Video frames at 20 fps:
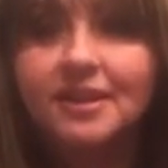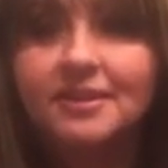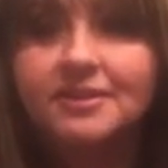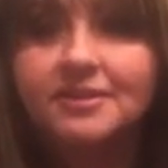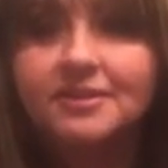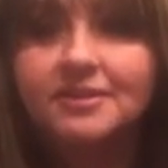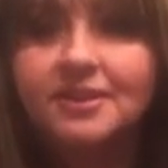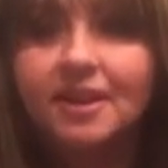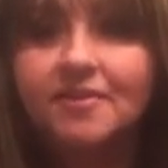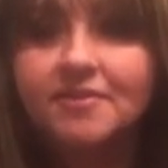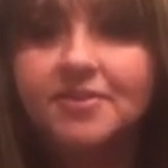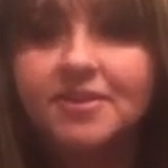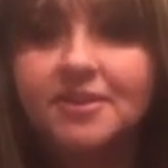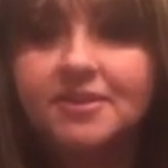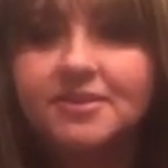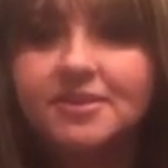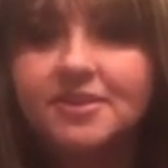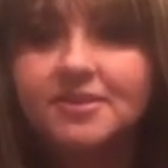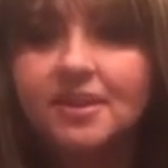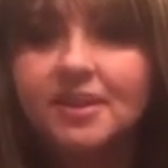I love
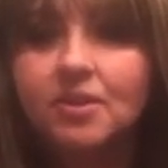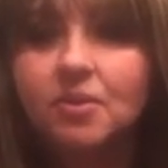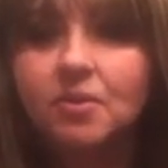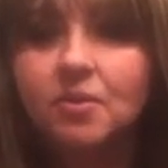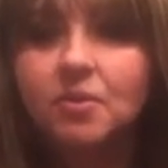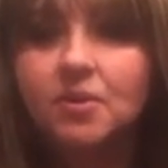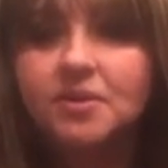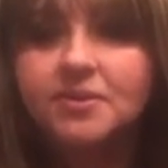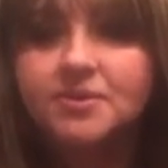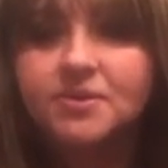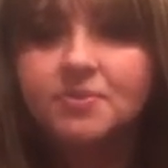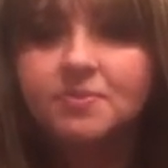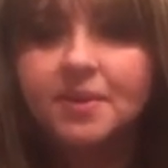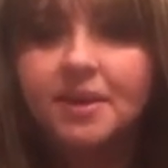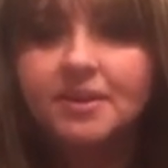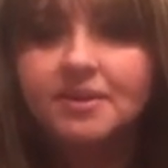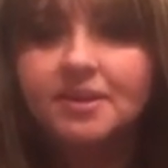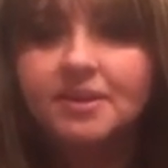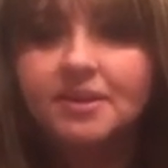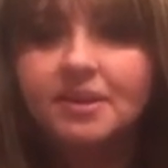this, and they all
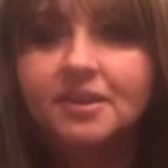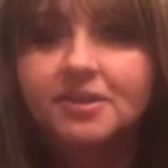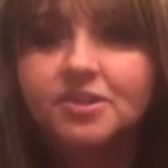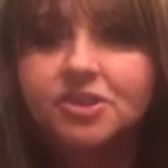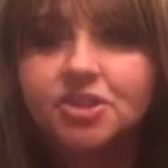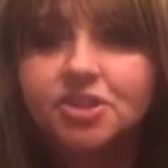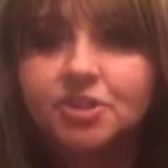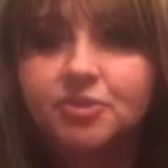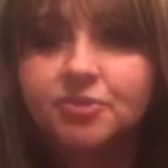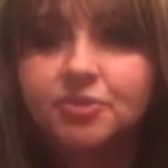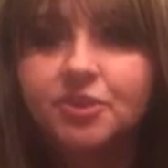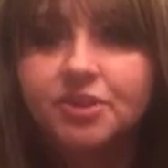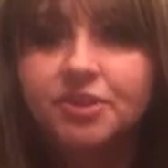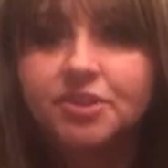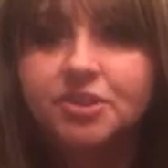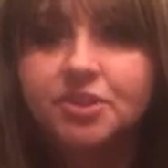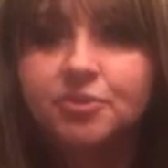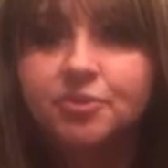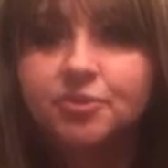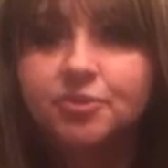smell like a
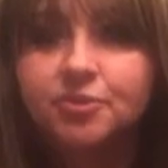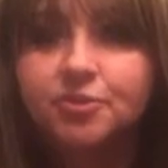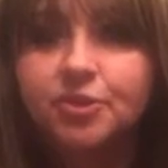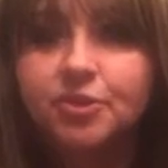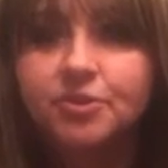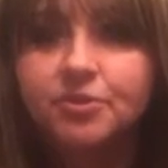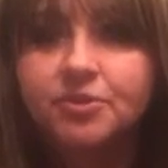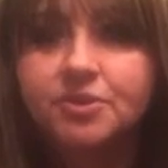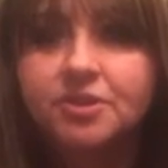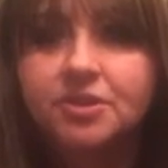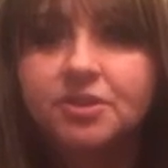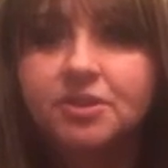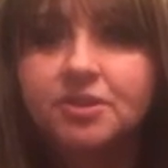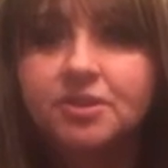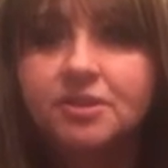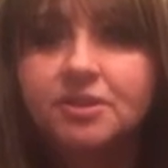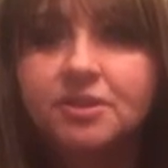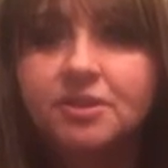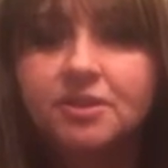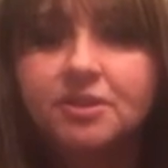different fruit.
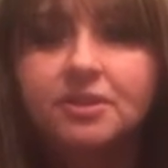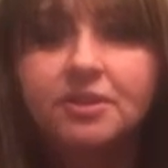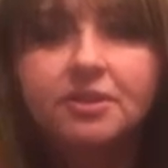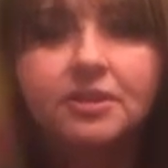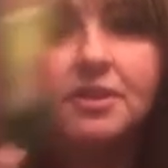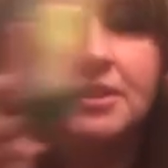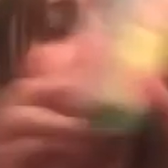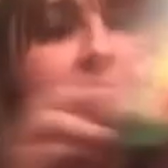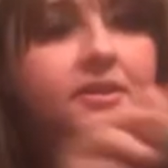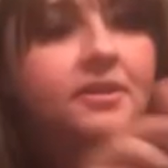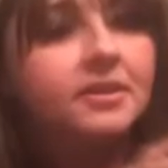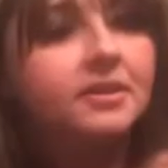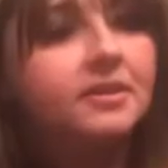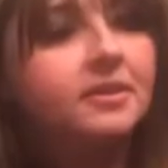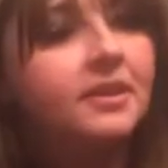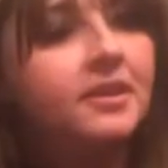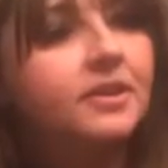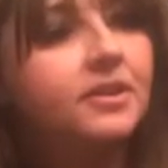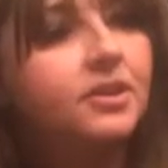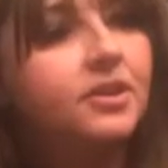
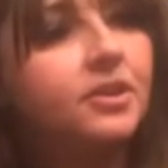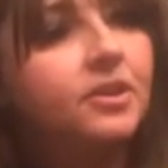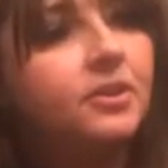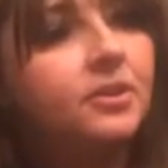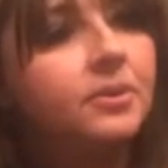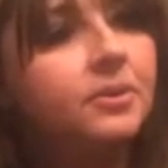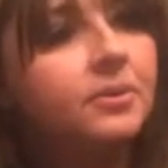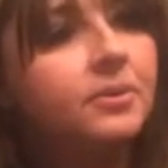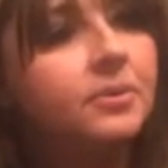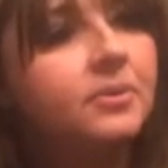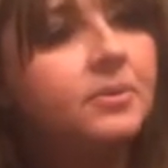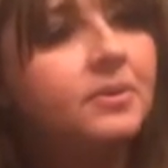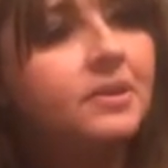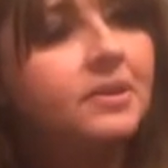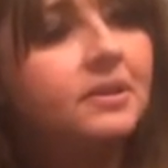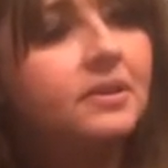Isn't that cute?